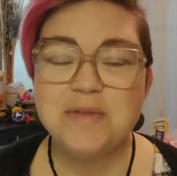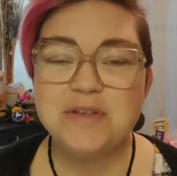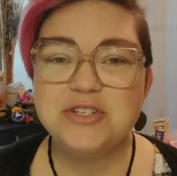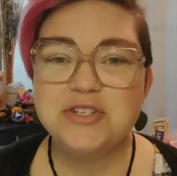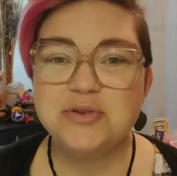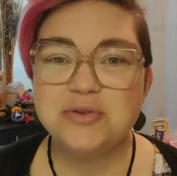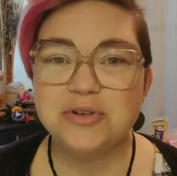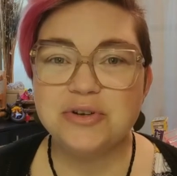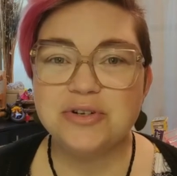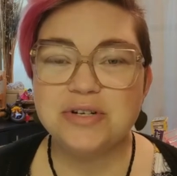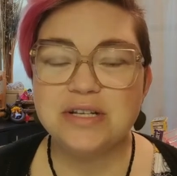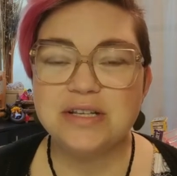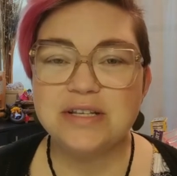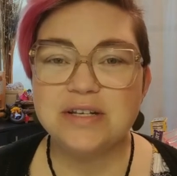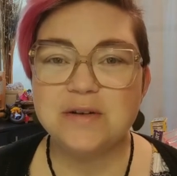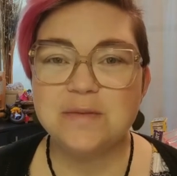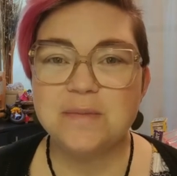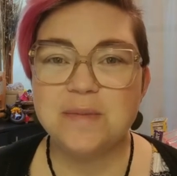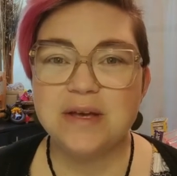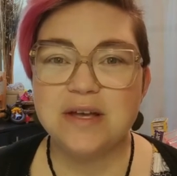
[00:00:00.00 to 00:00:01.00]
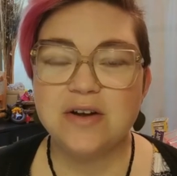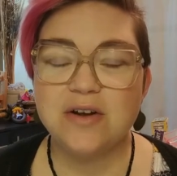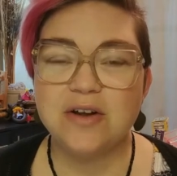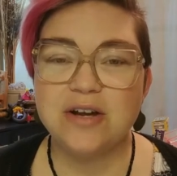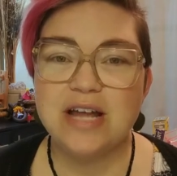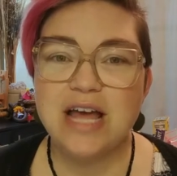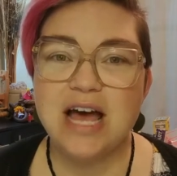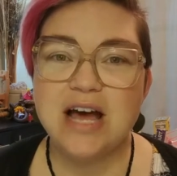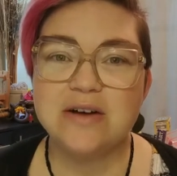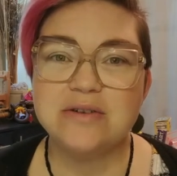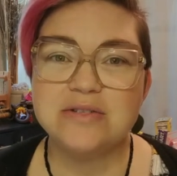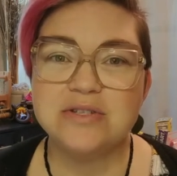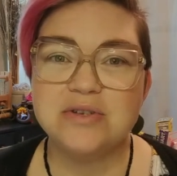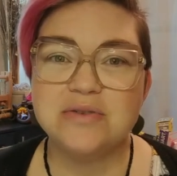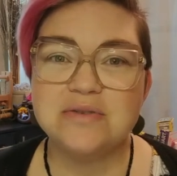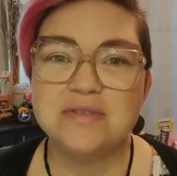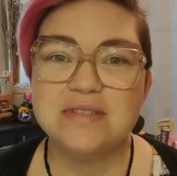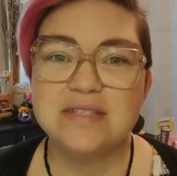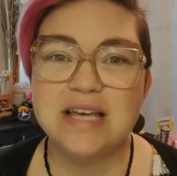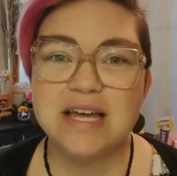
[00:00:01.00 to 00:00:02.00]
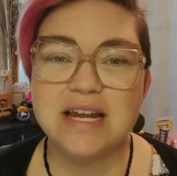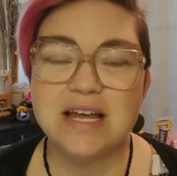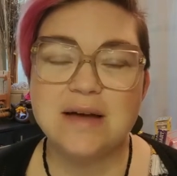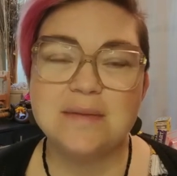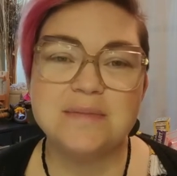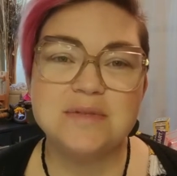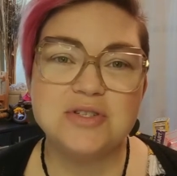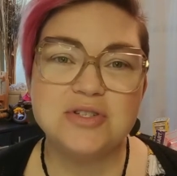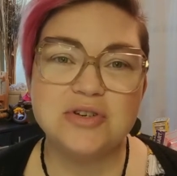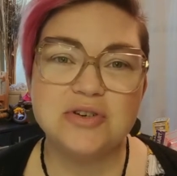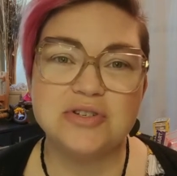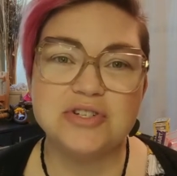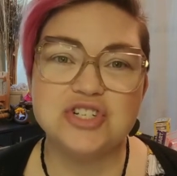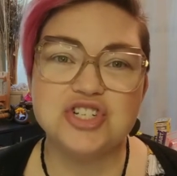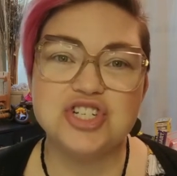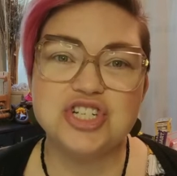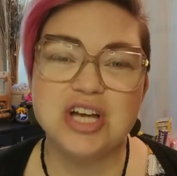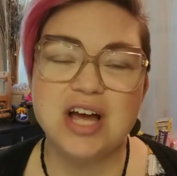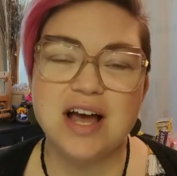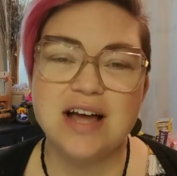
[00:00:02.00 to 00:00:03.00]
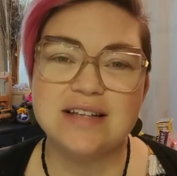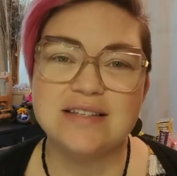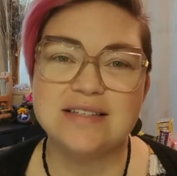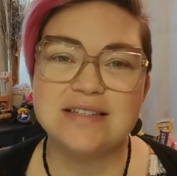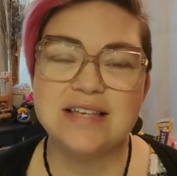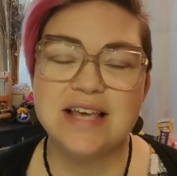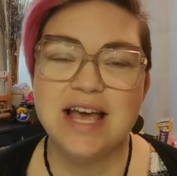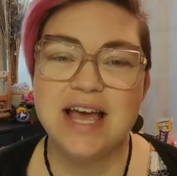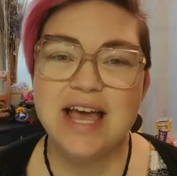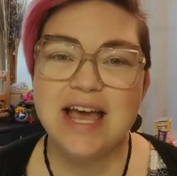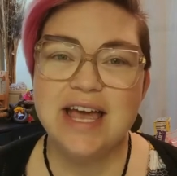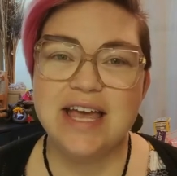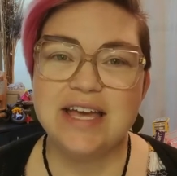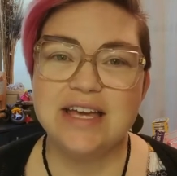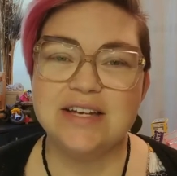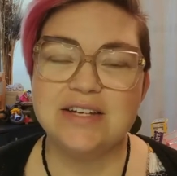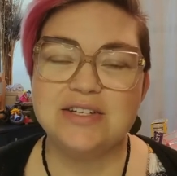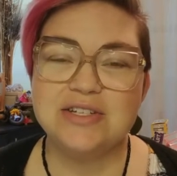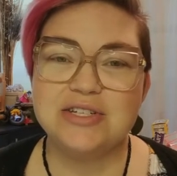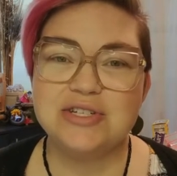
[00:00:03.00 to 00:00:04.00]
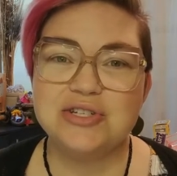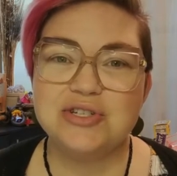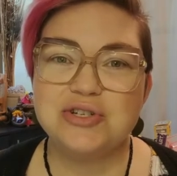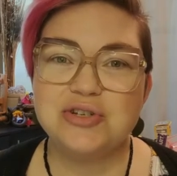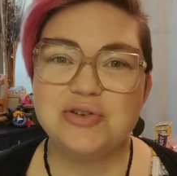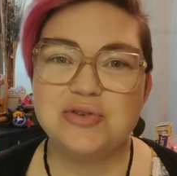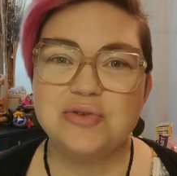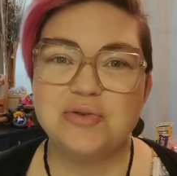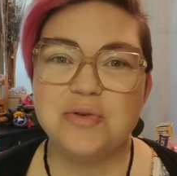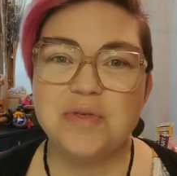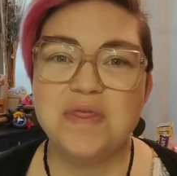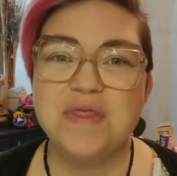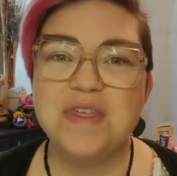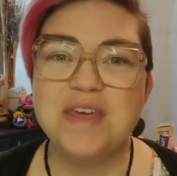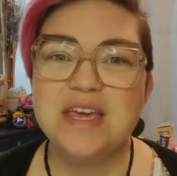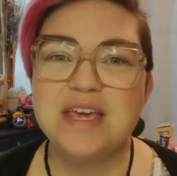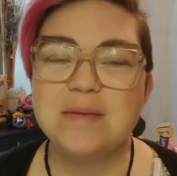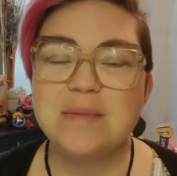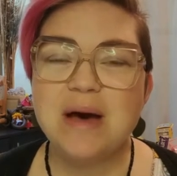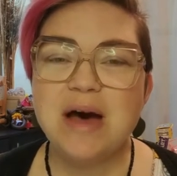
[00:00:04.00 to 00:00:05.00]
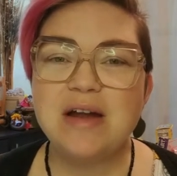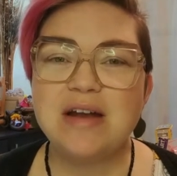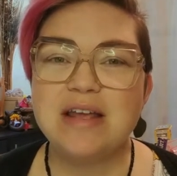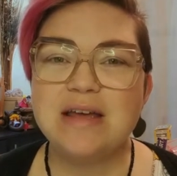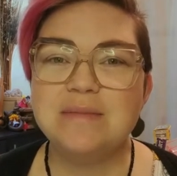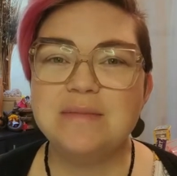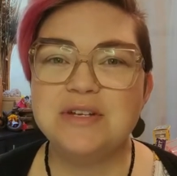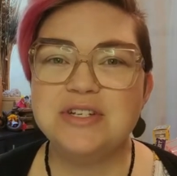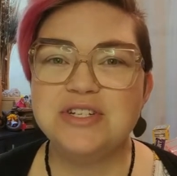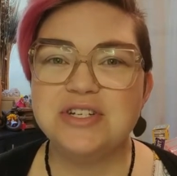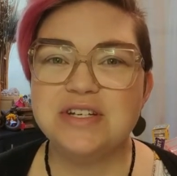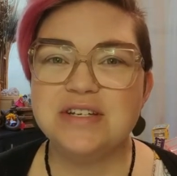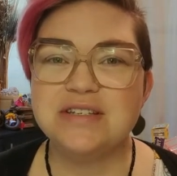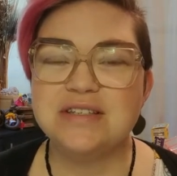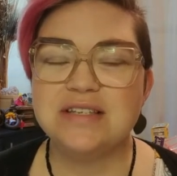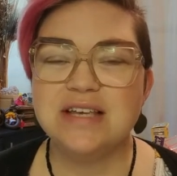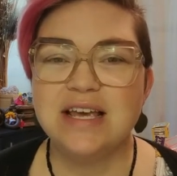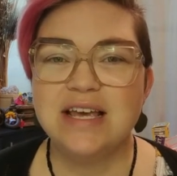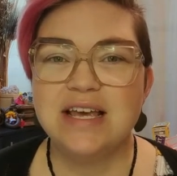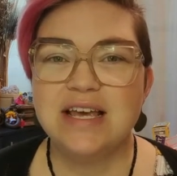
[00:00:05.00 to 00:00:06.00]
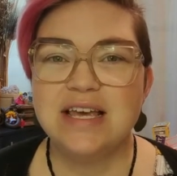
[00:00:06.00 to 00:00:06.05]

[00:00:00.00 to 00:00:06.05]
that you learned a little bit on how to set up certain shots and to think about images